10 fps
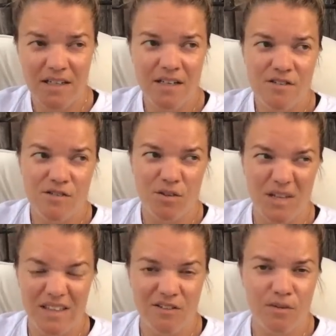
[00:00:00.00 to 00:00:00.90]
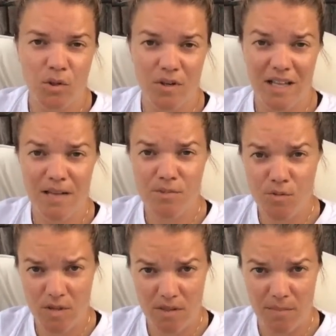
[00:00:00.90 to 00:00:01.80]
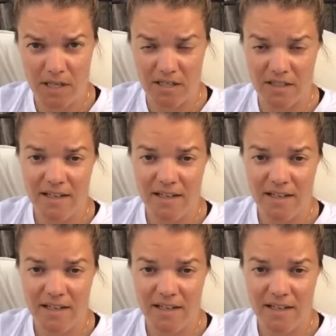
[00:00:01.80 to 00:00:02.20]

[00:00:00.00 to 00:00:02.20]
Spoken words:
so that they're about hips width apart,